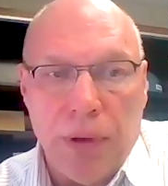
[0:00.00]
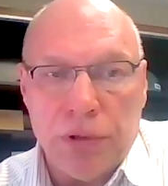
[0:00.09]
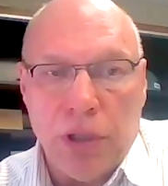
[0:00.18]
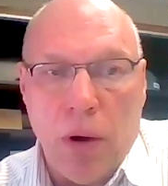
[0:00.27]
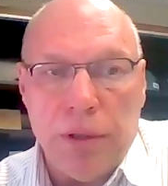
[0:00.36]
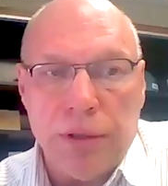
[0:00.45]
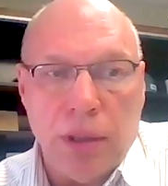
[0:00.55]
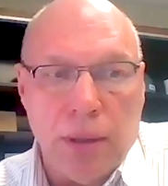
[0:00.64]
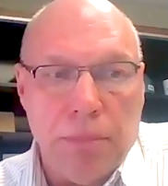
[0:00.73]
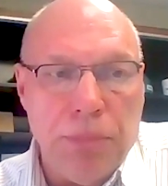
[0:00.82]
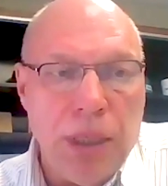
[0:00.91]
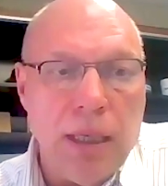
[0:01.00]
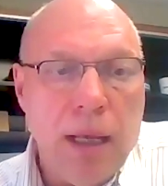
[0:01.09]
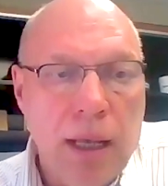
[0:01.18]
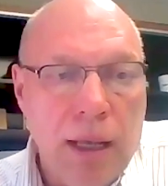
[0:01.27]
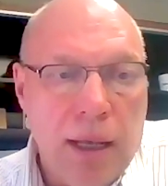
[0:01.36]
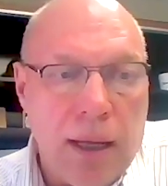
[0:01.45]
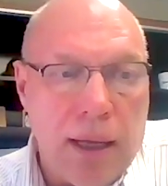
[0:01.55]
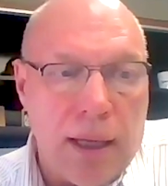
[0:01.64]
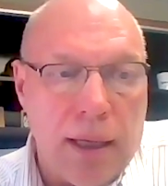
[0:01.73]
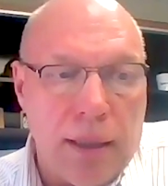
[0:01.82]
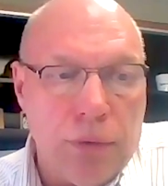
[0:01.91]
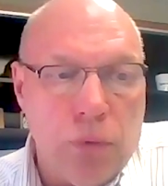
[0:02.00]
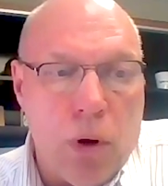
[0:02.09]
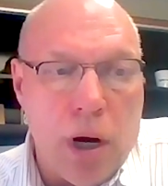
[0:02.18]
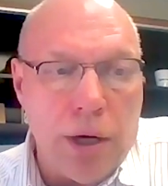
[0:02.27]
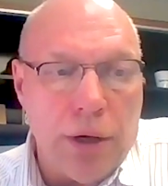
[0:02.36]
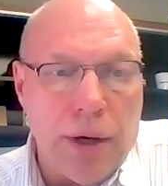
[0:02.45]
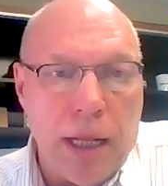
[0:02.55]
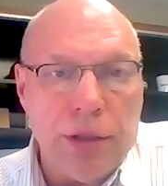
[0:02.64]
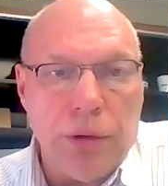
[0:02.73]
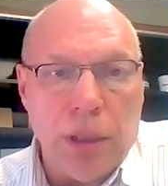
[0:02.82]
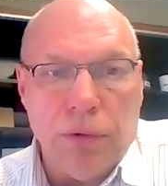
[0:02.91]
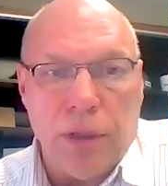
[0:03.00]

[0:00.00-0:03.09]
It was always going to be water entering through the